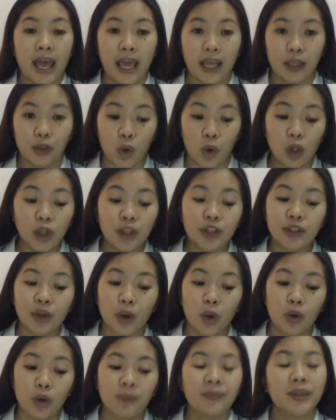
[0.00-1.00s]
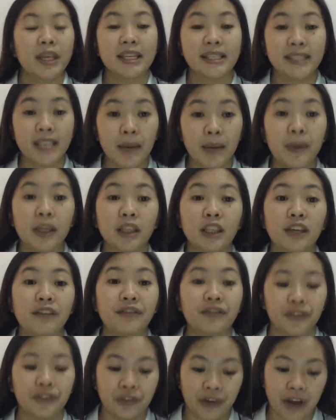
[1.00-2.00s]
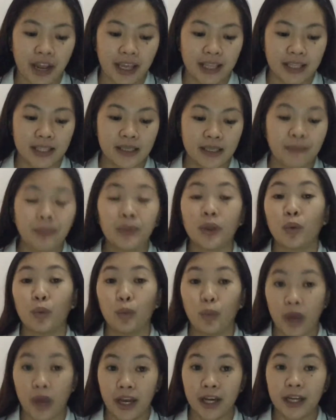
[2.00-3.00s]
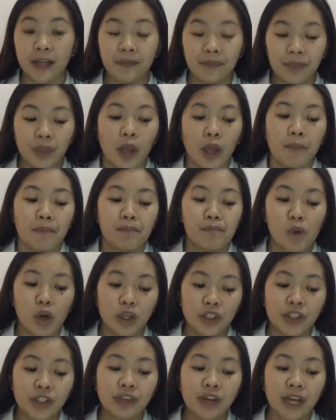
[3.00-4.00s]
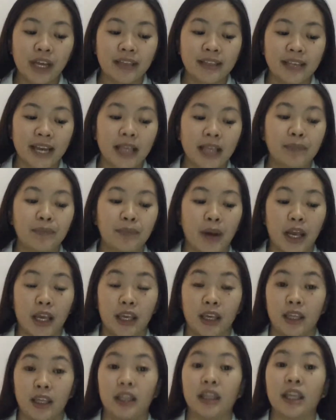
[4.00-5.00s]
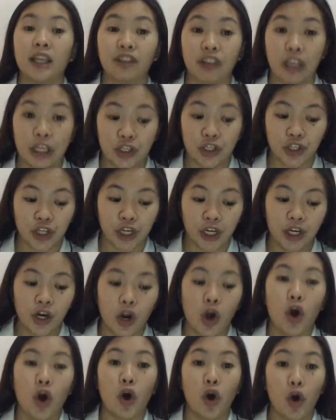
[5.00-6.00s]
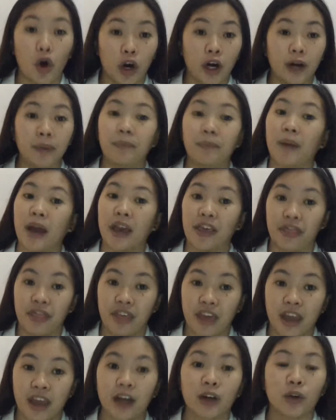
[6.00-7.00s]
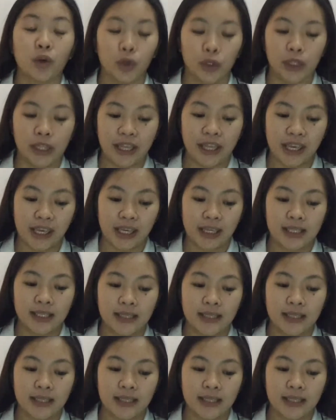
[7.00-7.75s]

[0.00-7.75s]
and also summative grades, where moderated by the teacher or by their colleagues,